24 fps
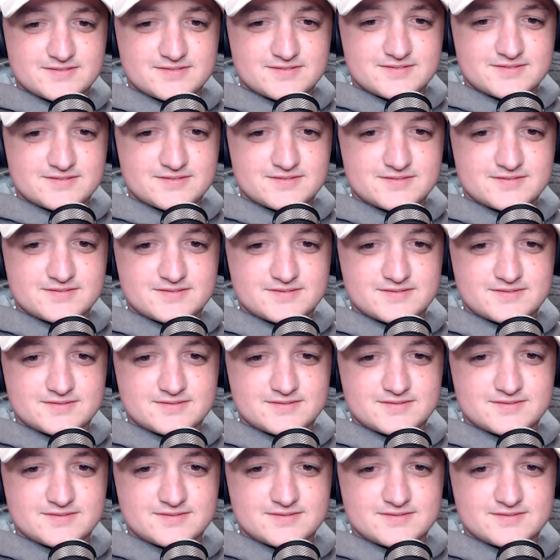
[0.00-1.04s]

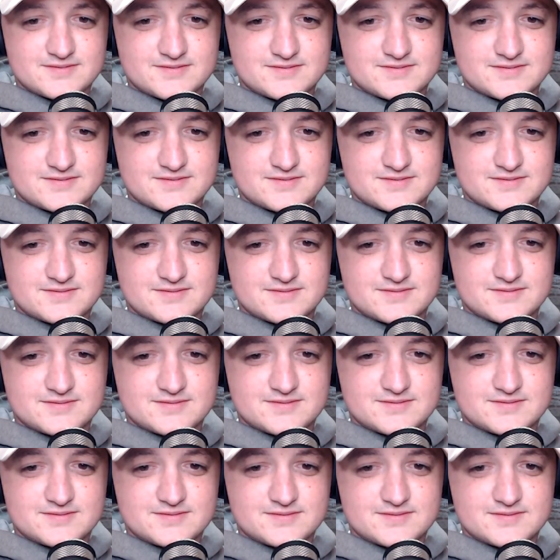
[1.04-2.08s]

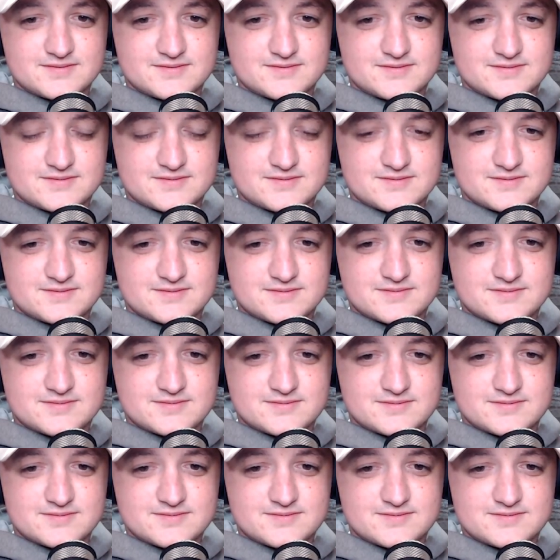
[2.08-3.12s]

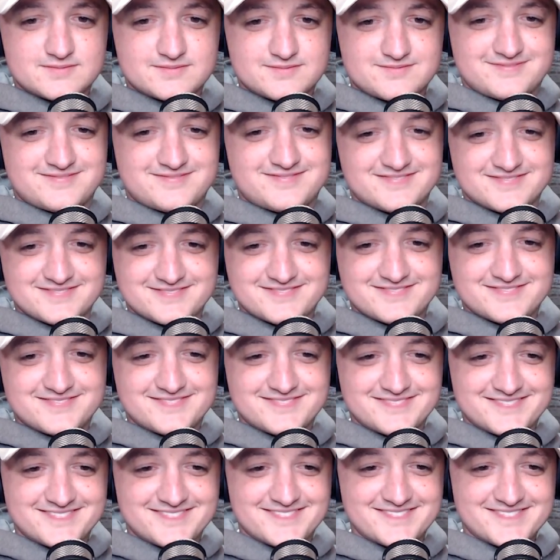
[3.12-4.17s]

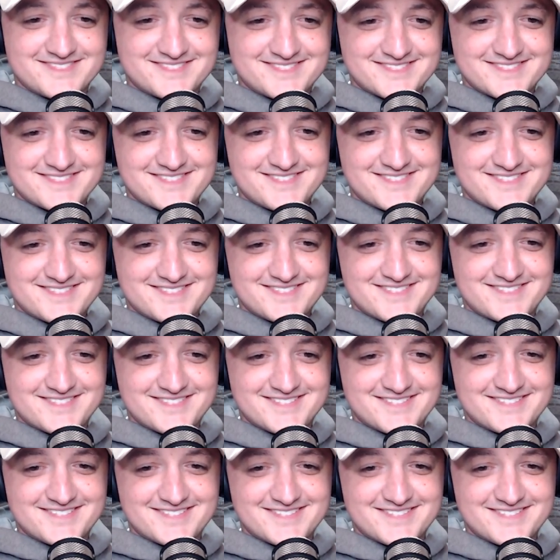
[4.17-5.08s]
(not speaking)